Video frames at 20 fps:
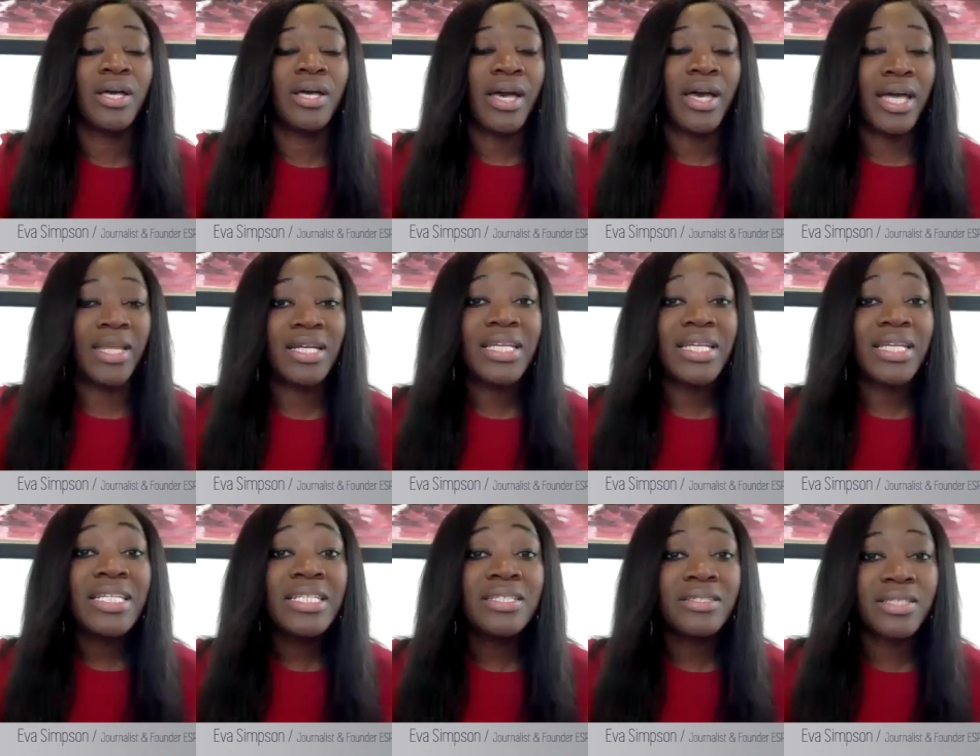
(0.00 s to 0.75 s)
and
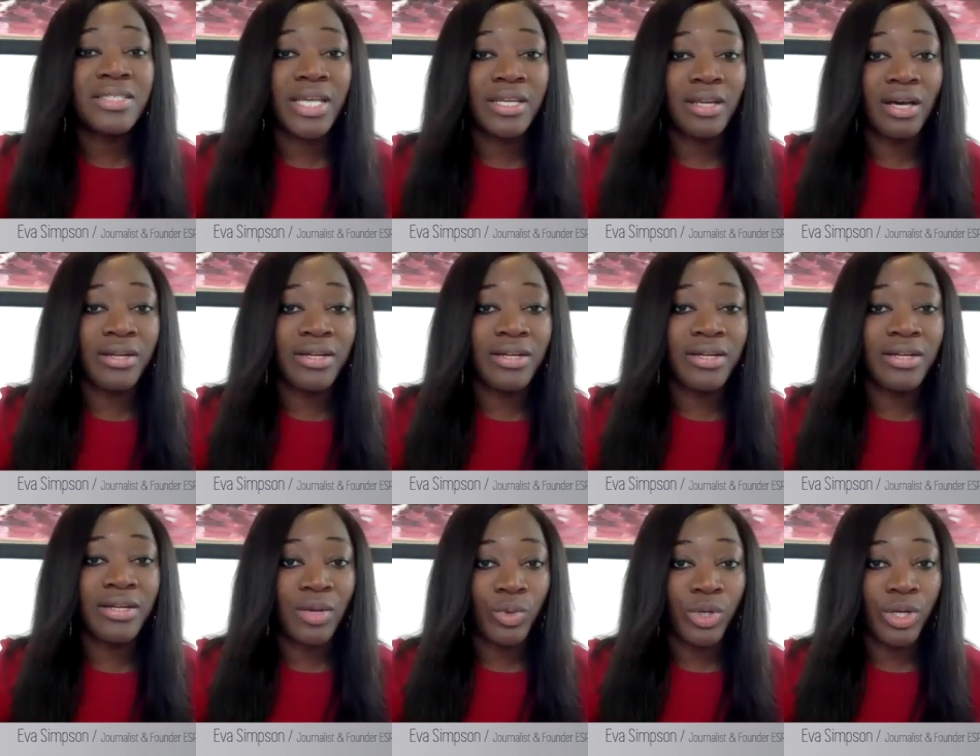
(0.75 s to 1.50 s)
leaders in our
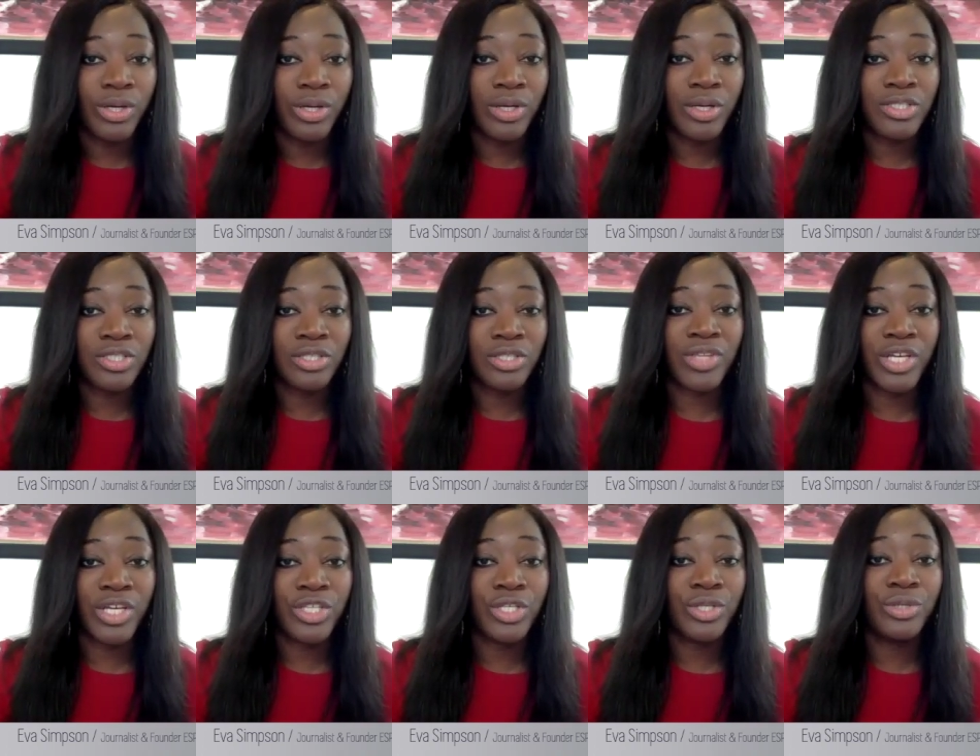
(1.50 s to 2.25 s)
network so
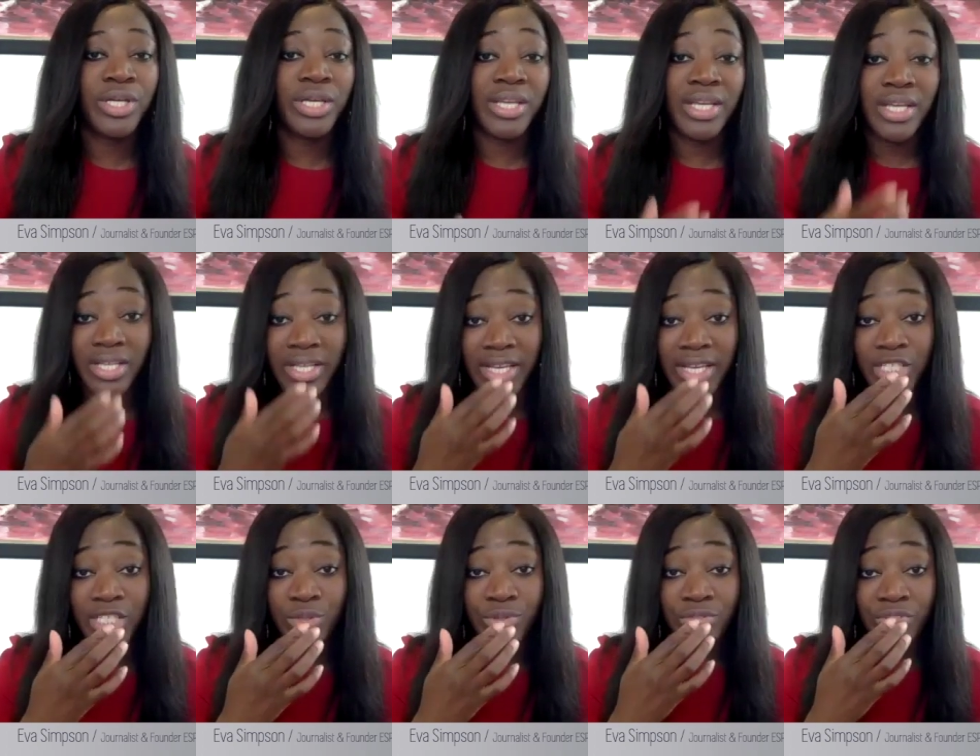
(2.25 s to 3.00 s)
that you can
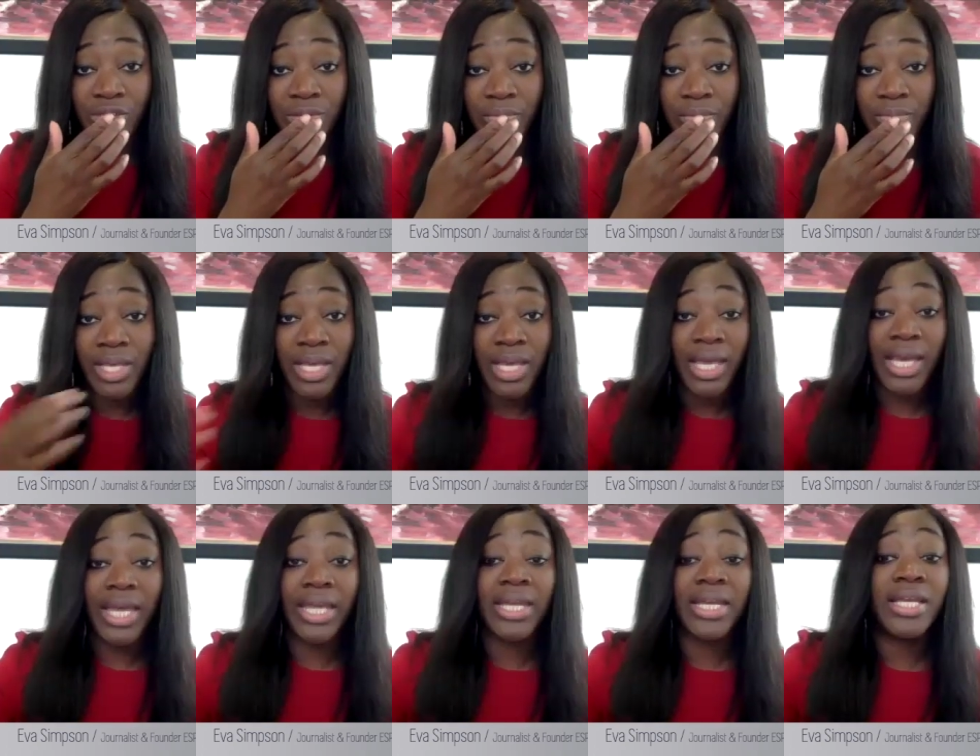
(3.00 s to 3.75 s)
engage with them
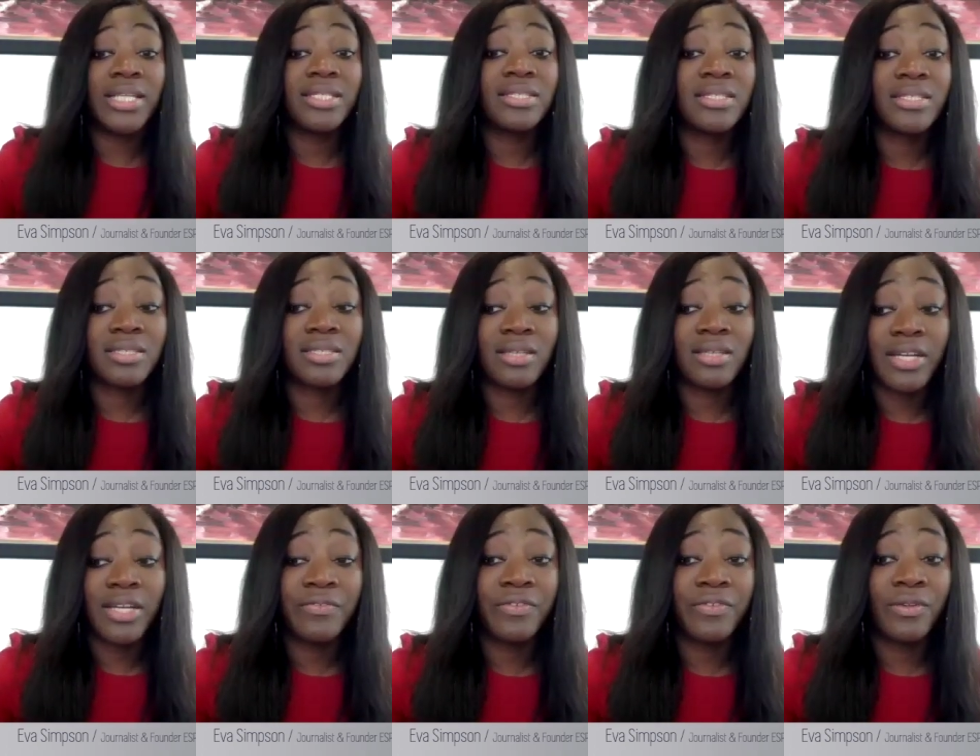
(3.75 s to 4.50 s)
in an
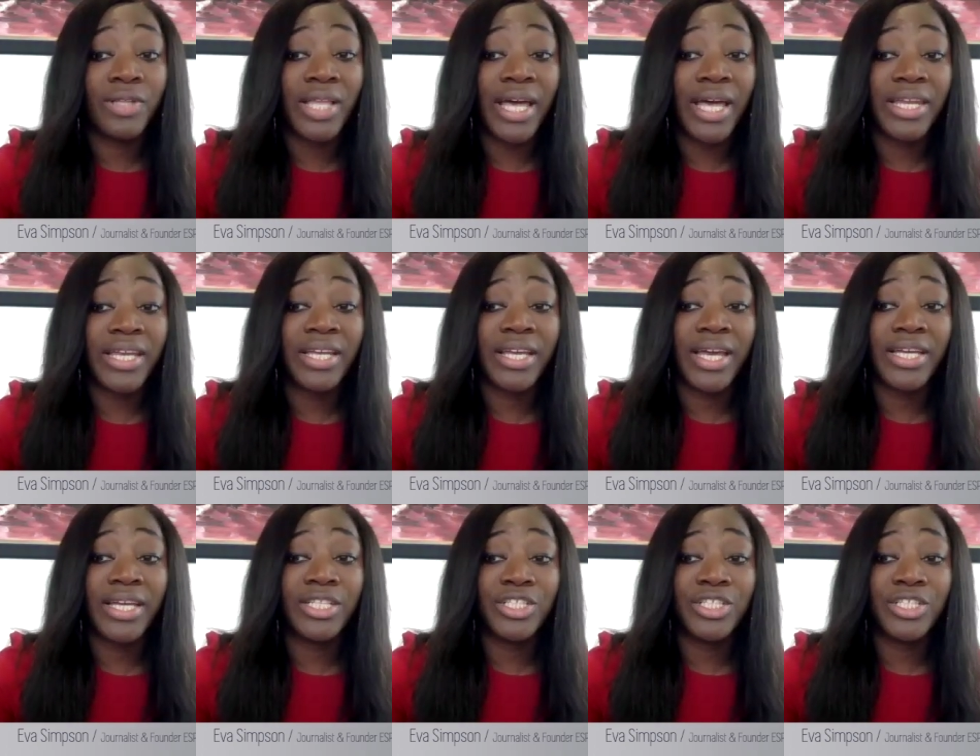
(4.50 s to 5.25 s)
insightful and
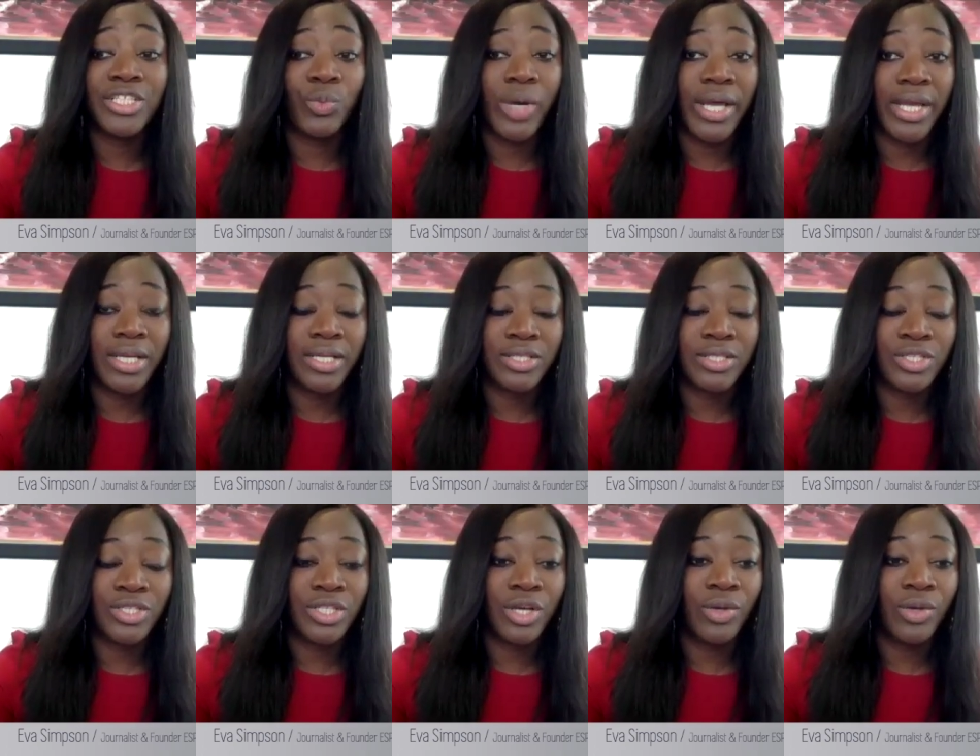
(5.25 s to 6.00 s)
engaging way.
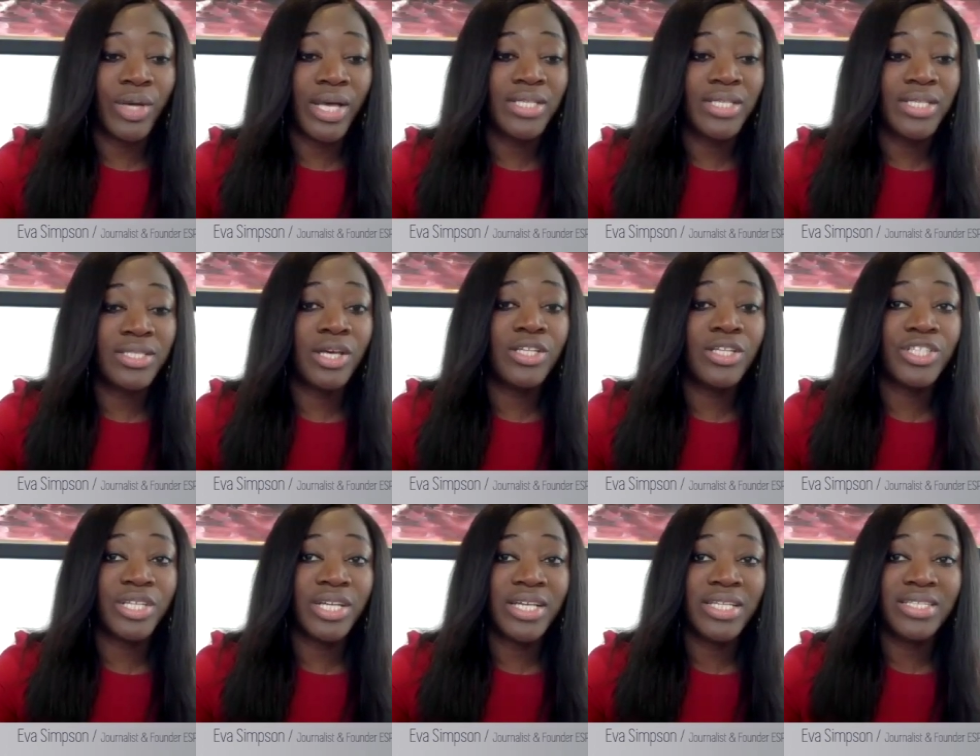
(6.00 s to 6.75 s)
So as
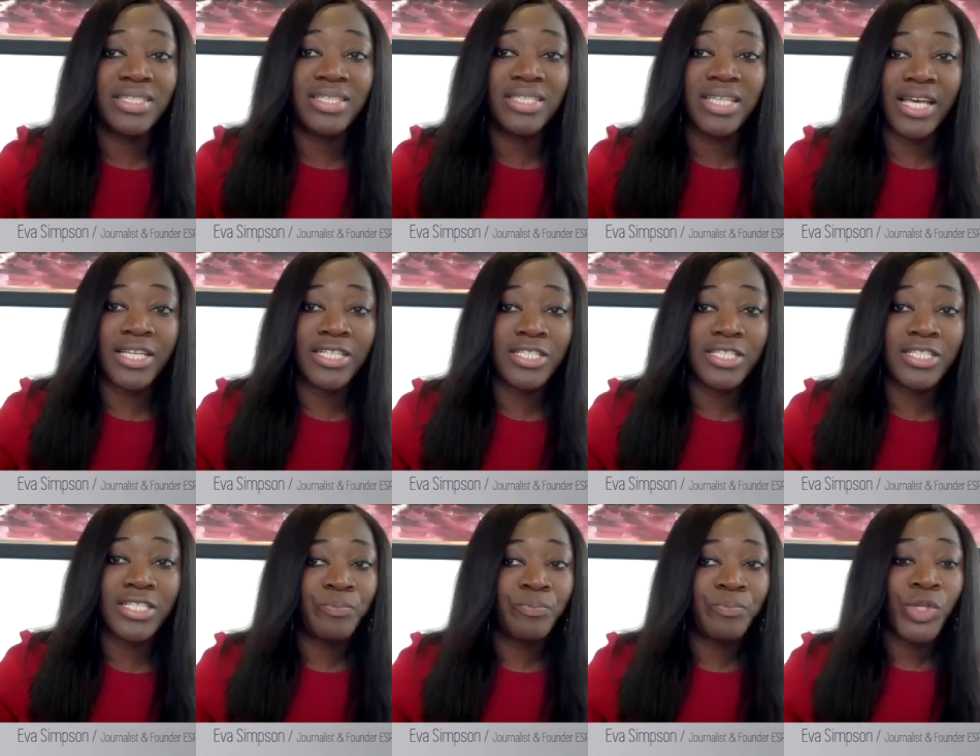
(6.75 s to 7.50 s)
Ursula has said,
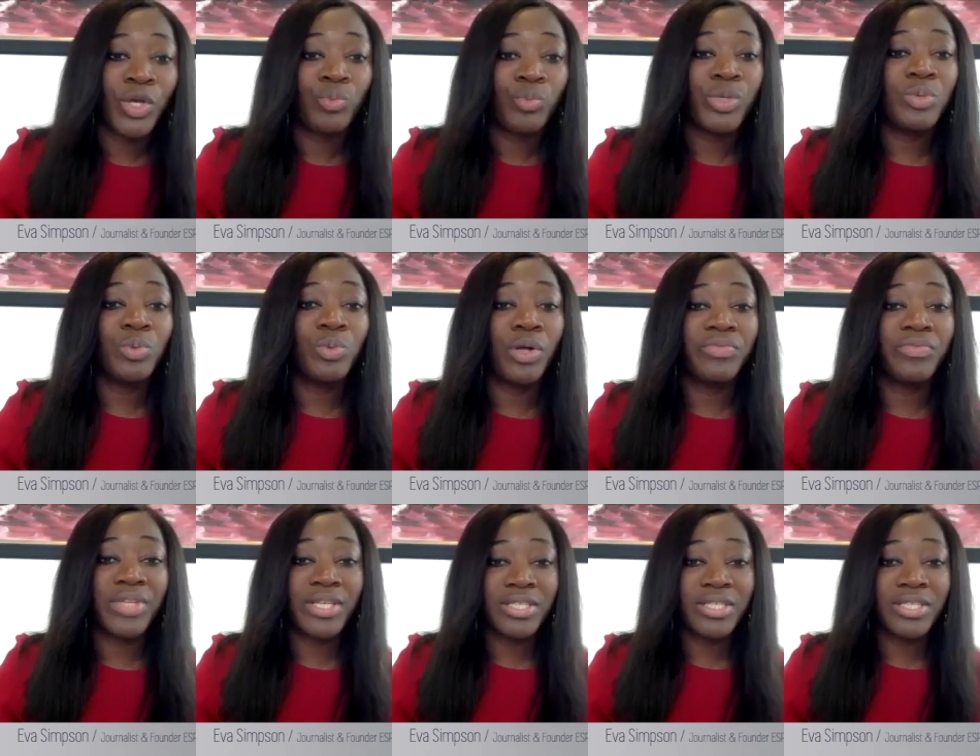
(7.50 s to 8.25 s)
we
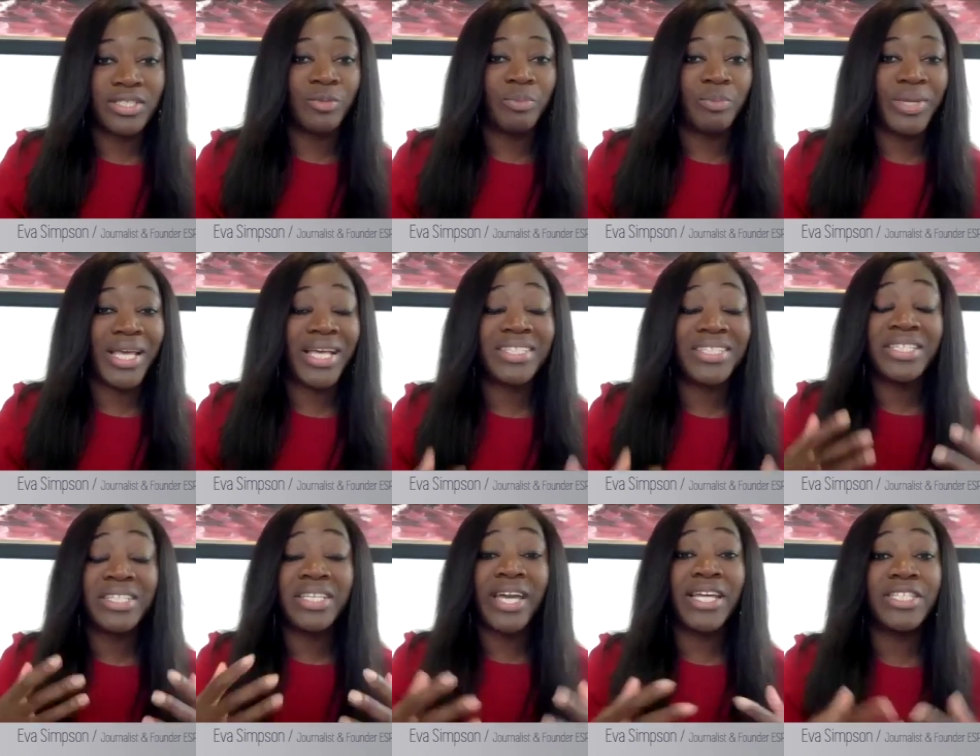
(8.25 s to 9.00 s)
want this to be as
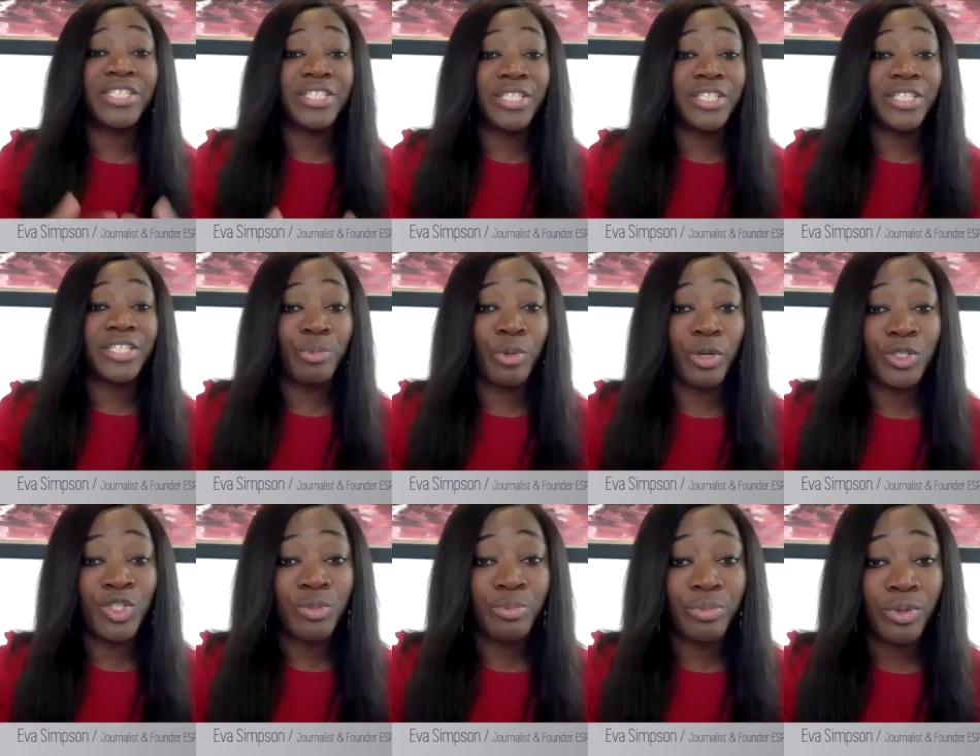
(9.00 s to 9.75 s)
engaging as
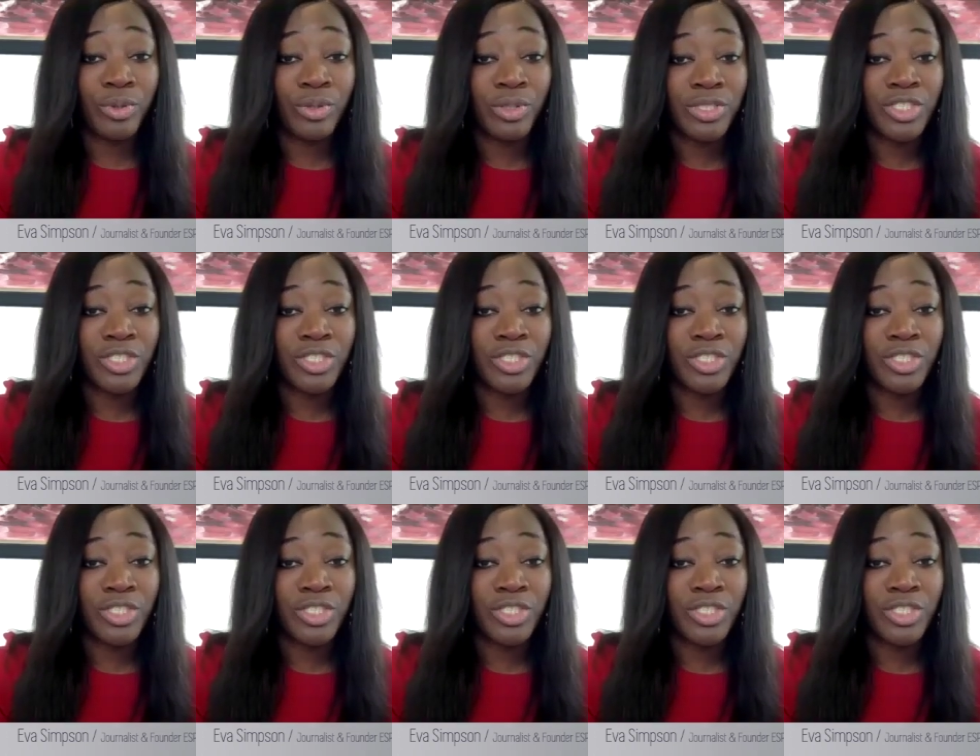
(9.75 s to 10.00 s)
possible.